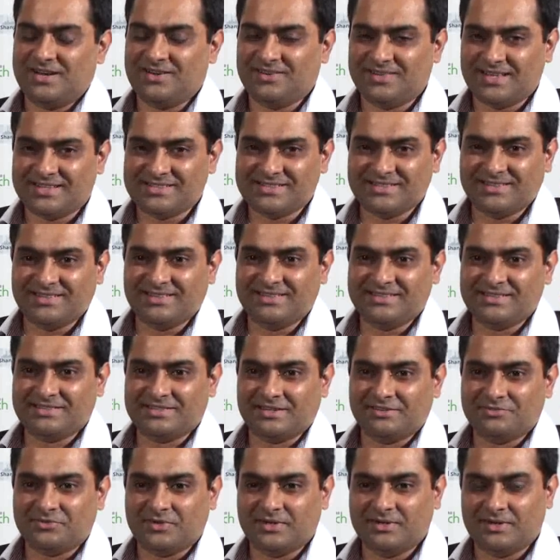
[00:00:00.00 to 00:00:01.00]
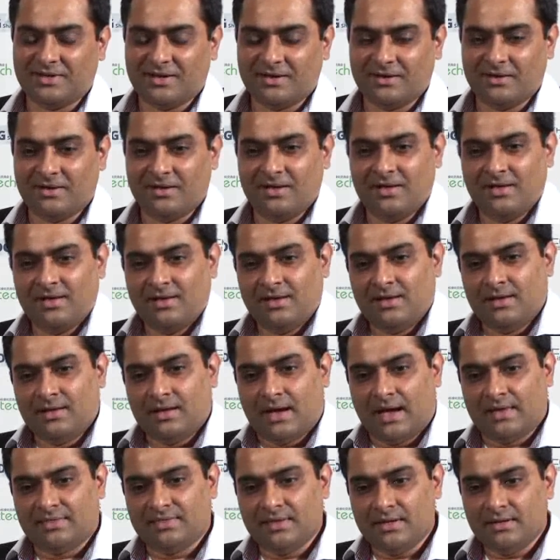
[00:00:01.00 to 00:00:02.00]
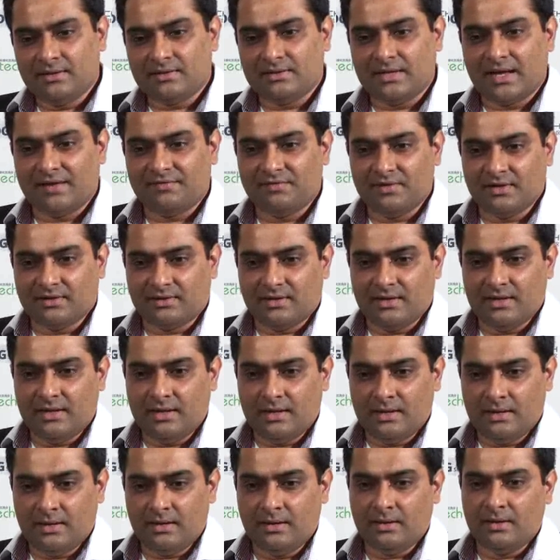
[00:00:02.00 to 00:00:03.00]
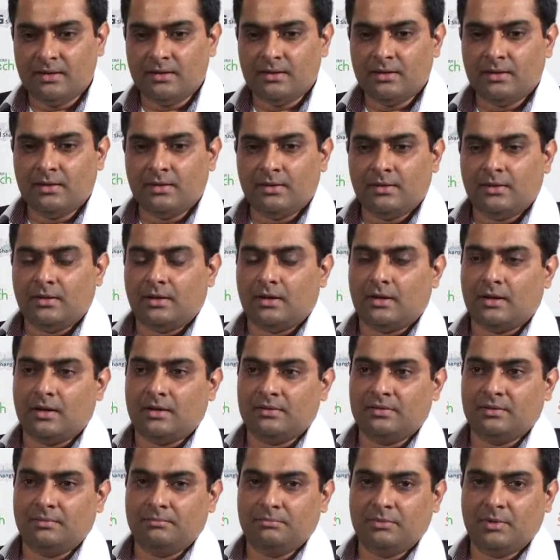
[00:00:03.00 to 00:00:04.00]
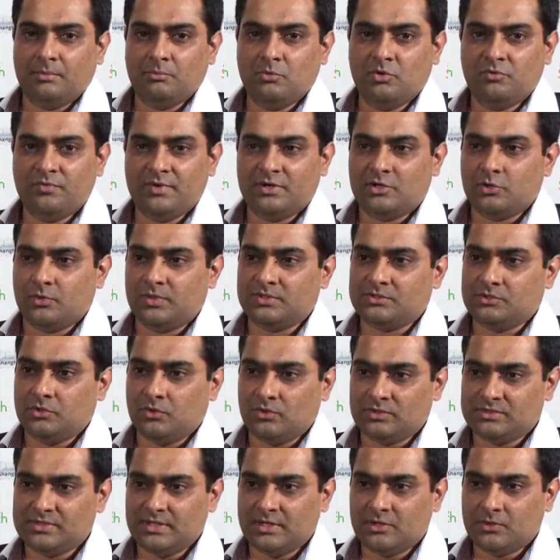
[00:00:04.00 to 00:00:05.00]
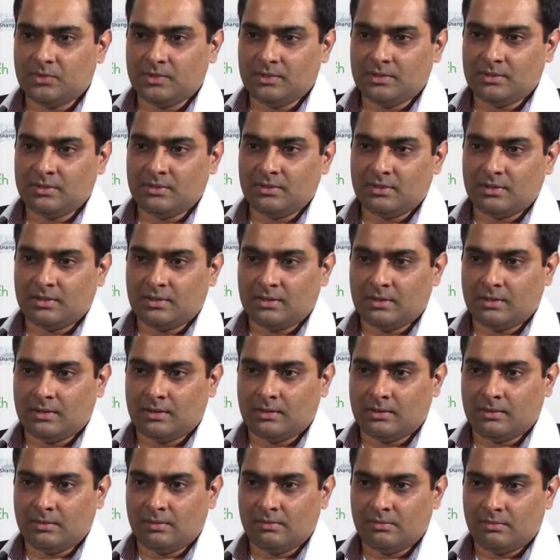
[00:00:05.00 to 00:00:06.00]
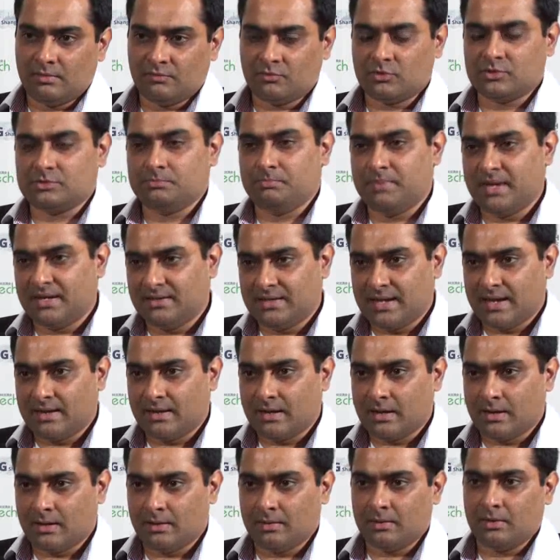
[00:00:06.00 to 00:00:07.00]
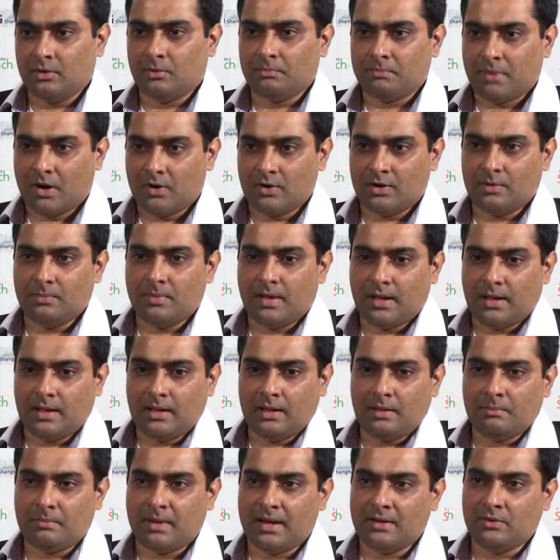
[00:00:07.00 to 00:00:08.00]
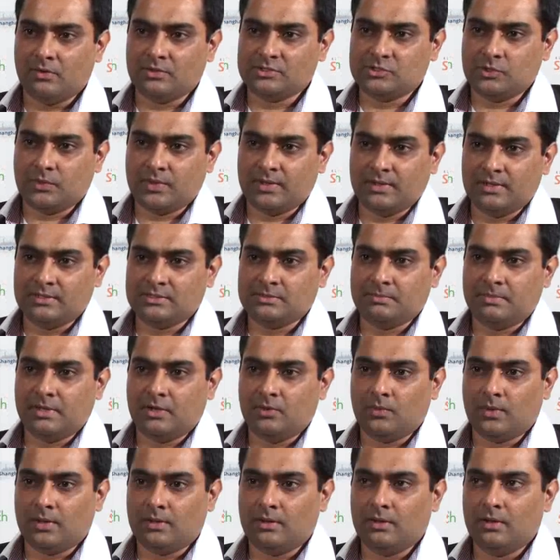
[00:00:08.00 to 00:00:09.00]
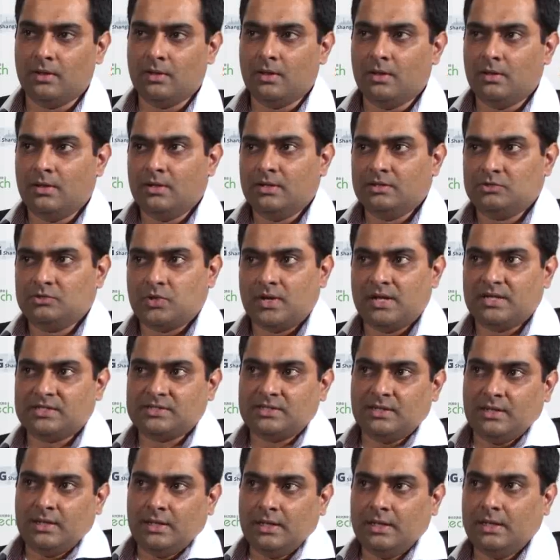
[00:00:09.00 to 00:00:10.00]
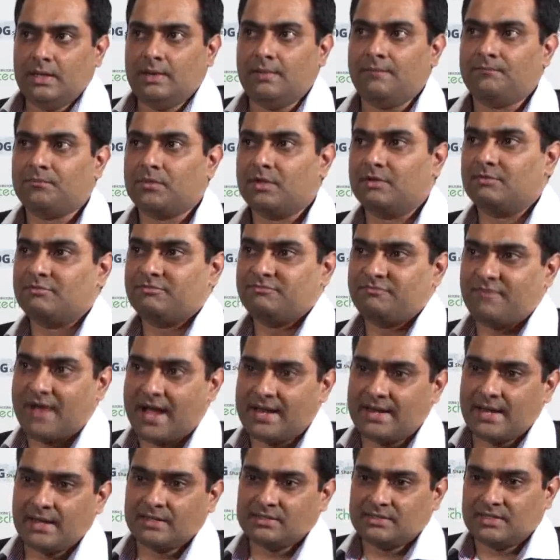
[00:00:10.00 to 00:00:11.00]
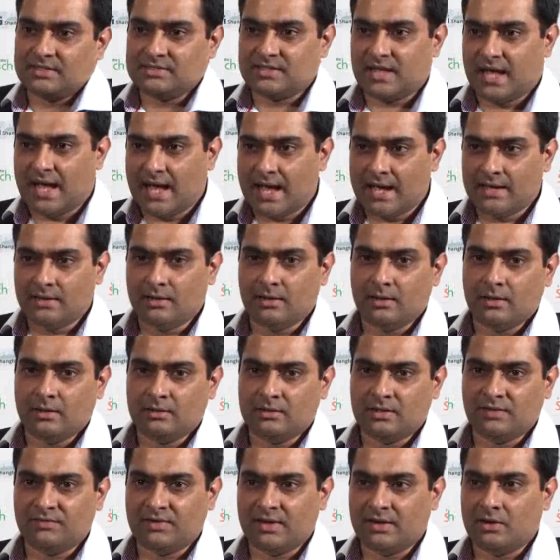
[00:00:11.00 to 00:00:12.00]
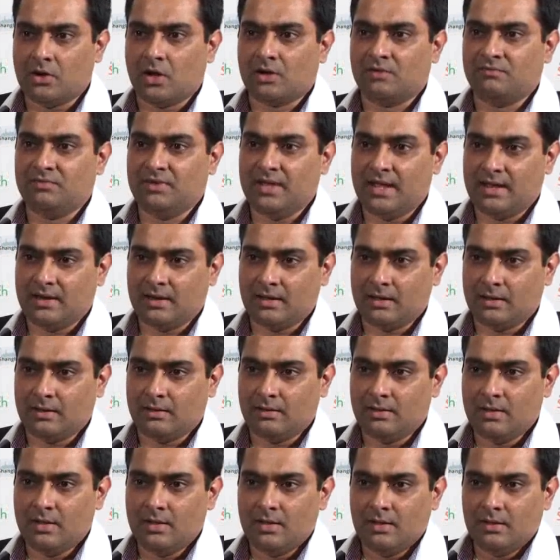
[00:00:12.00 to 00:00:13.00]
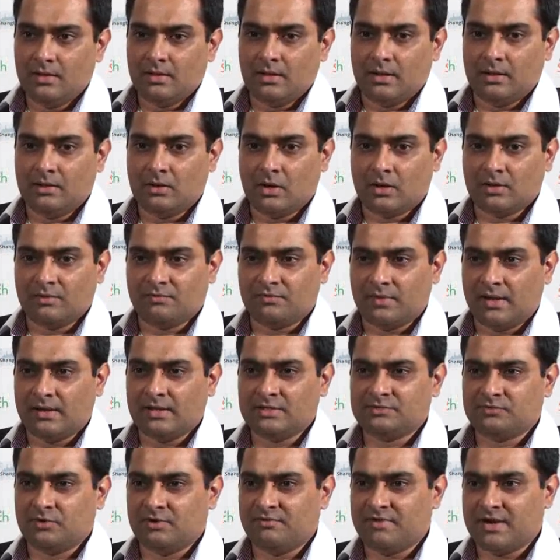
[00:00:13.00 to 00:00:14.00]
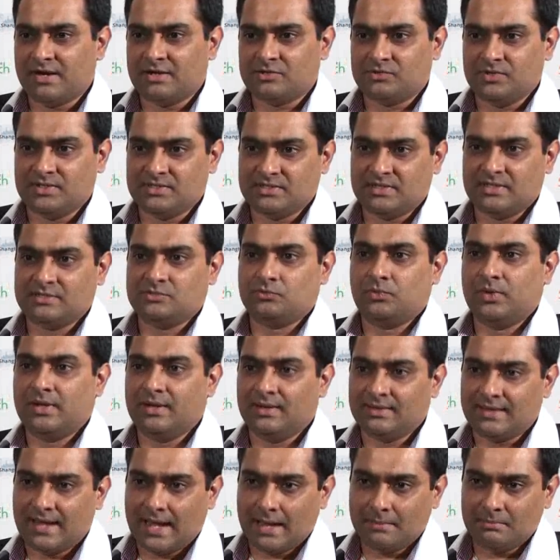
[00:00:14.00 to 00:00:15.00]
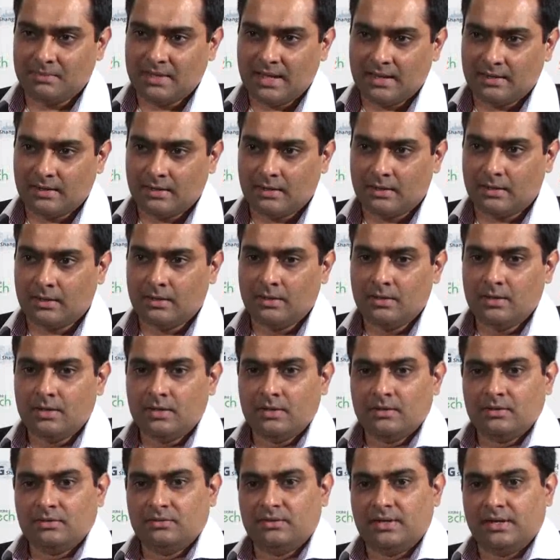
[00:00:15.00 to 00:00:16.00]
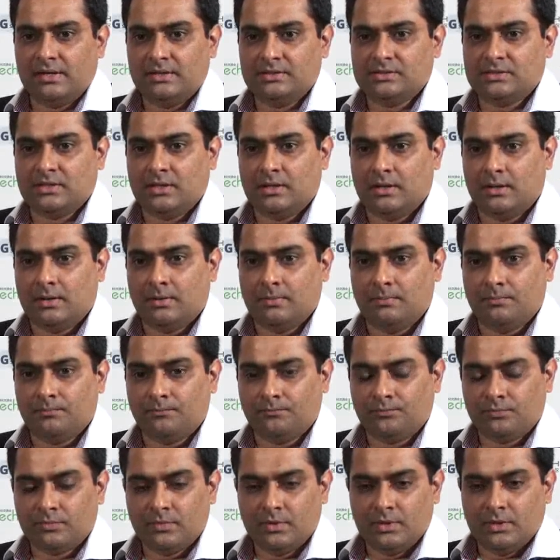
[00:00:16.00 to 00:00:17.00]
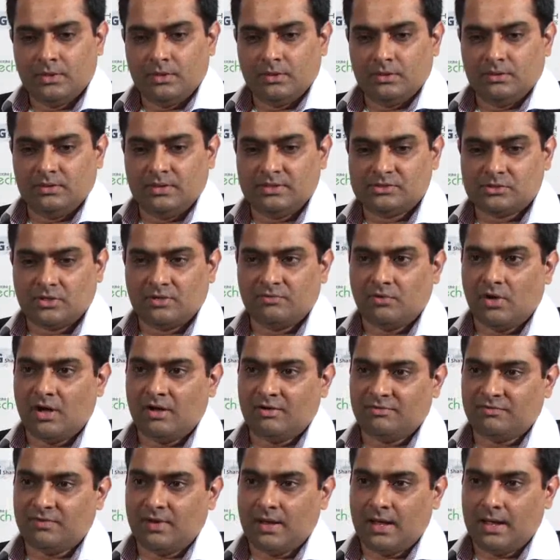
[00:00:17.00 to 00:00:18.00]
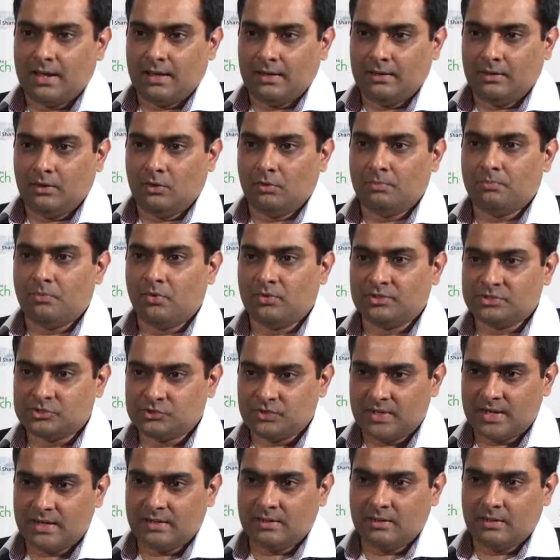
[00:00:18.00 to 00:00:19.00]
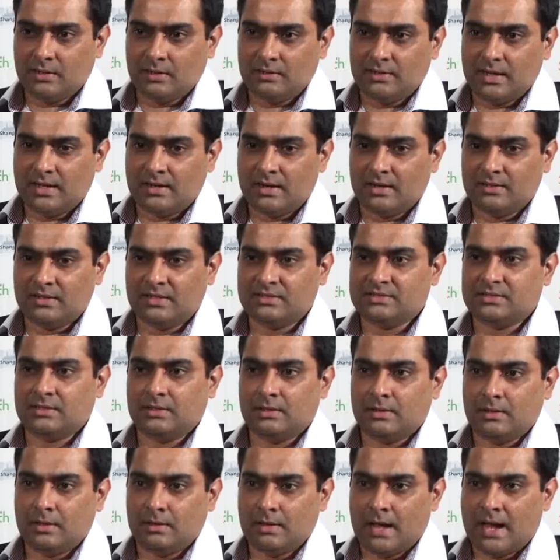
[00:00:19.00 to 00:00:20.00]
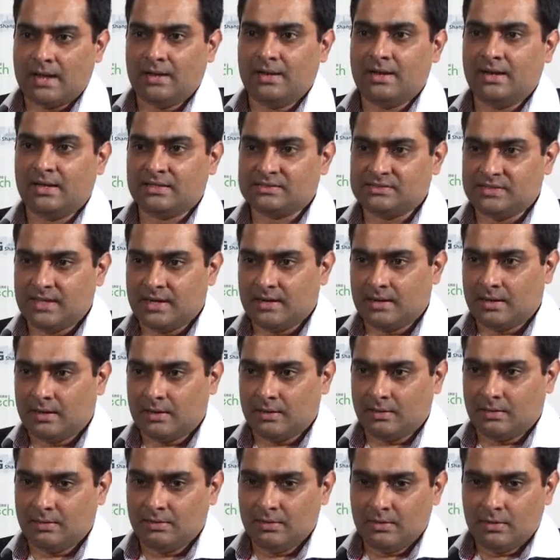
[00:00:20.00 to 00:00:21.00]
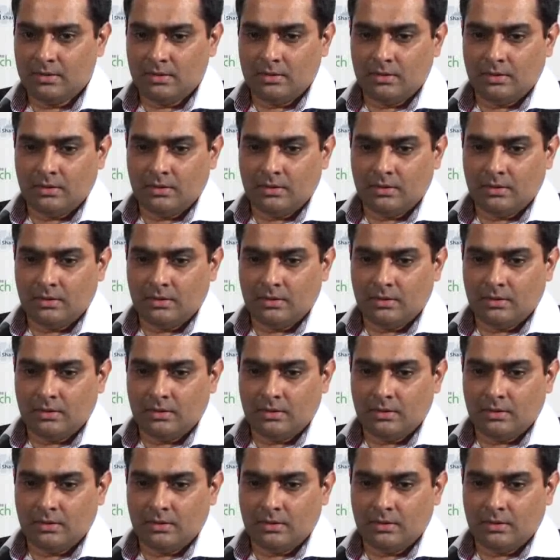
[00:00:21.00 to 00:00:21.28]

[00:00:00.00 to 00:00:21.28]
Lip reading: Wow, that's a tough one. I think definitely the movement towards NoSQL. Of course, big data, powered by NoSQL is a big one. Traditionally, finance has had definitely a lot of data, and it's for various reasons. There's real-time data. There's sort of offline, post-trade data. There's analytics data,